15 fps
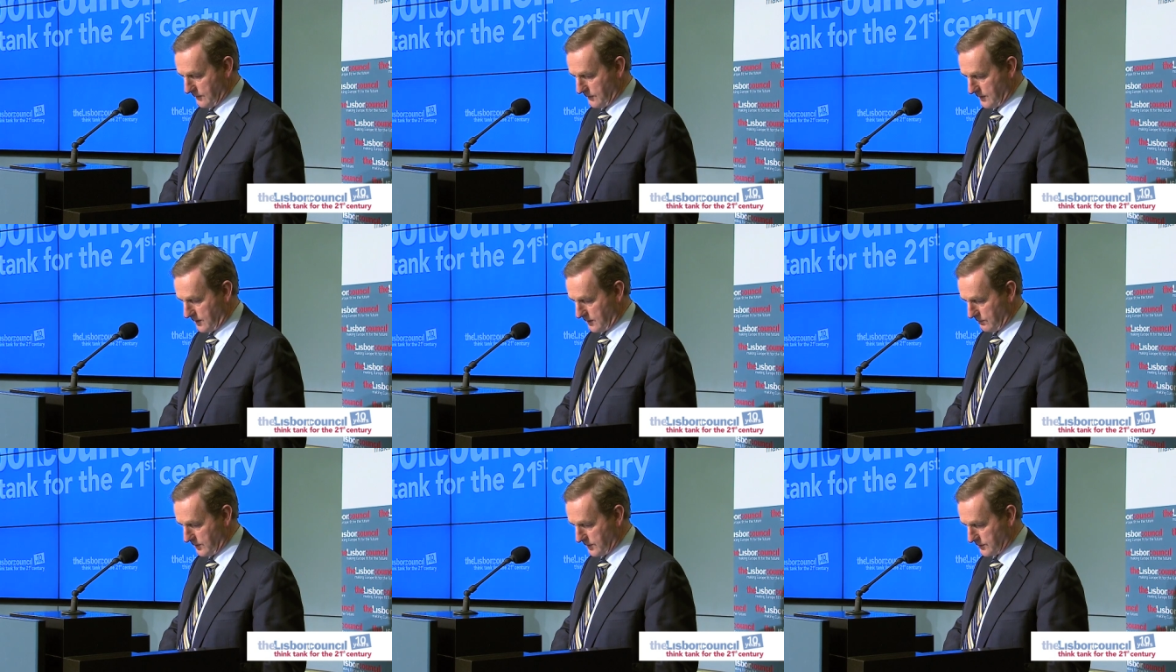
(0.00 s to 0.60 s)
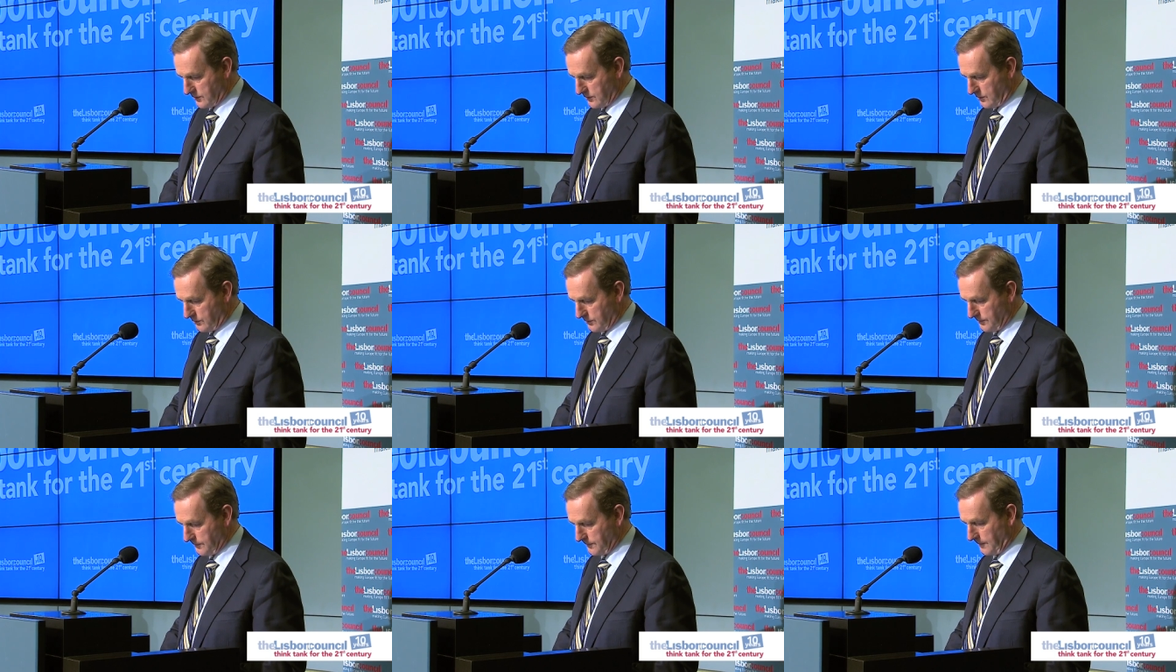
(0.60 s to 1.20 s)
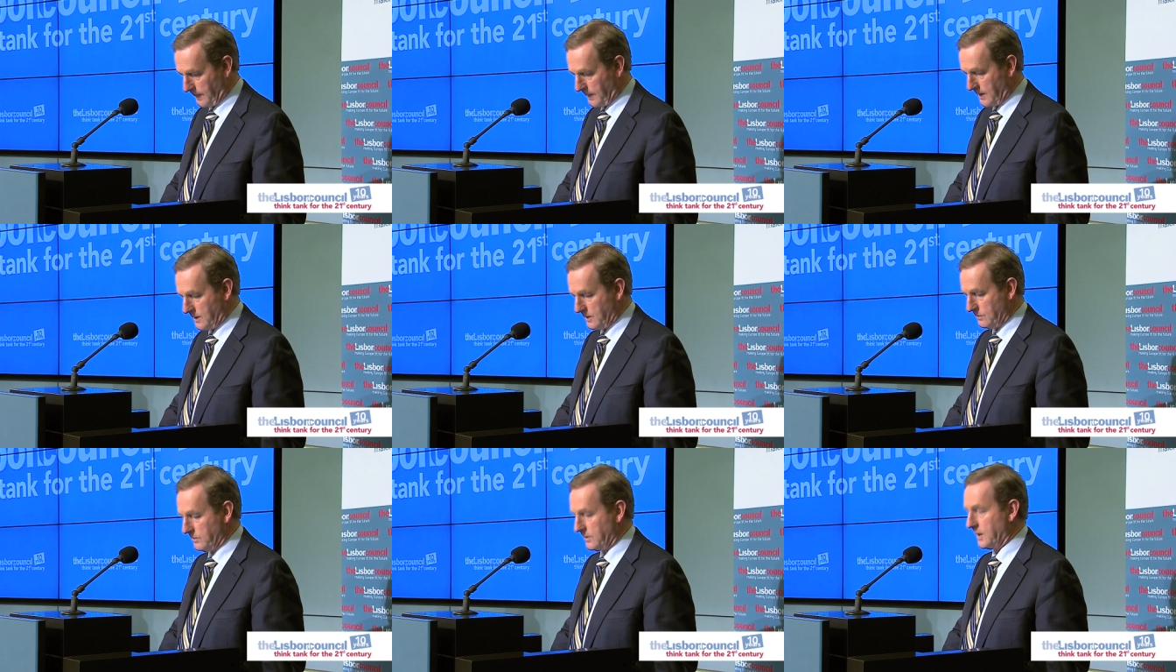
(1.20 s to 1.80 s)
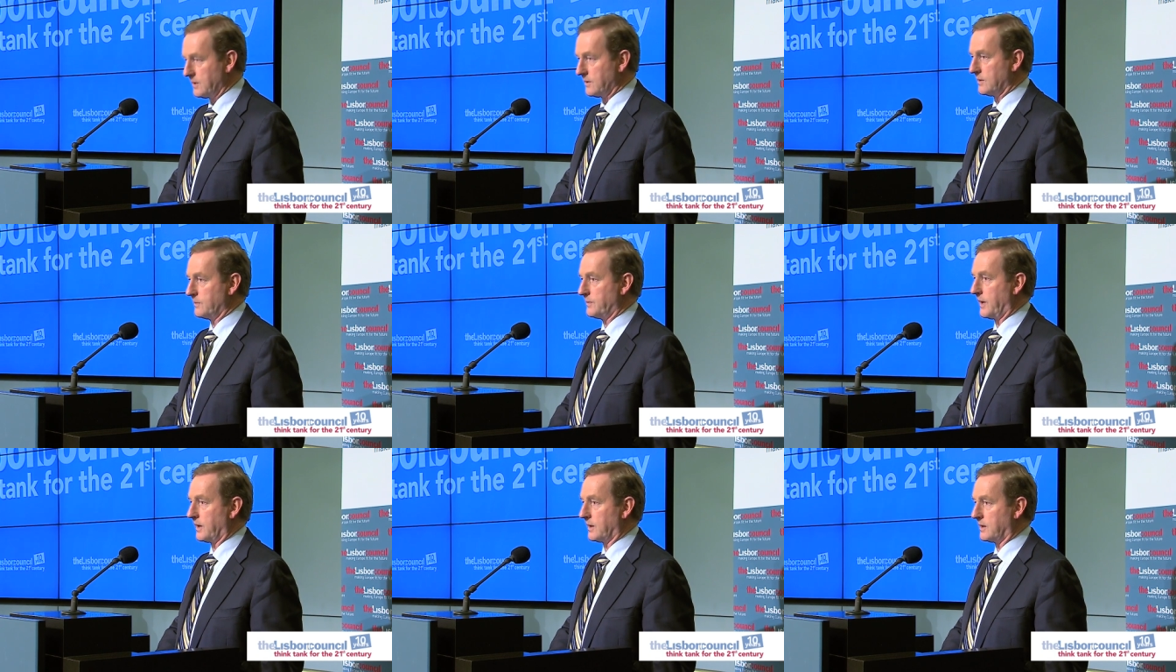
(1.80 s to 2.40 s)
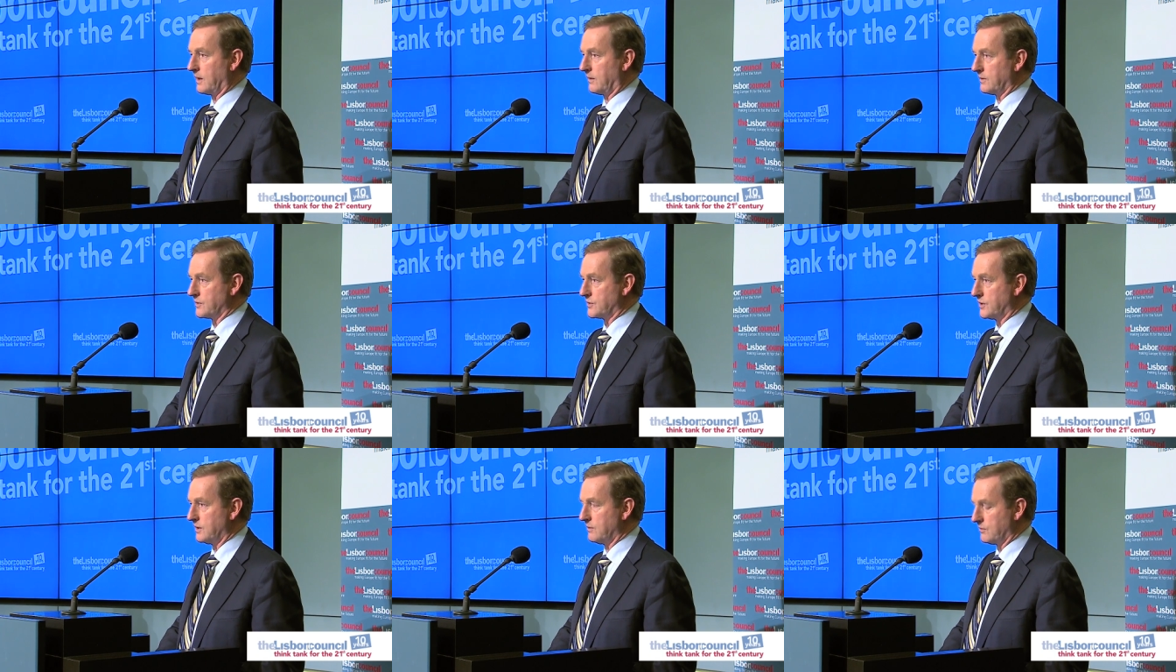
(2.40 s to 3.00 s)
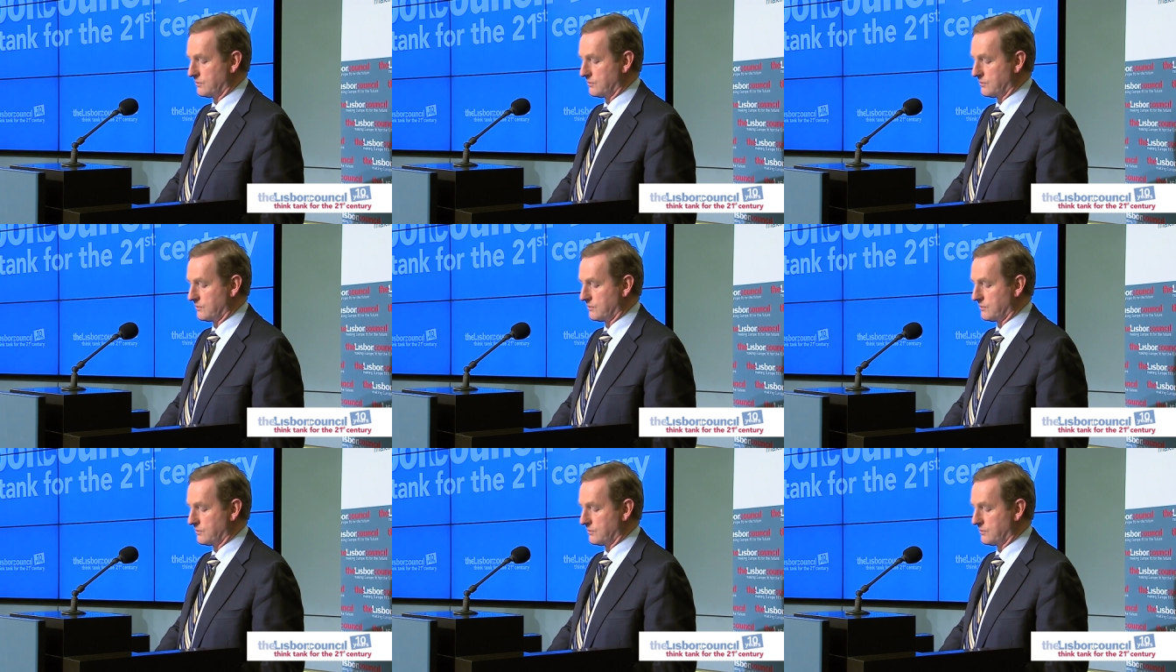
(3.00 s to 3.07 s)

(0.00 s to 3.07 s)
have a long way to go. We ended the bank guarantee,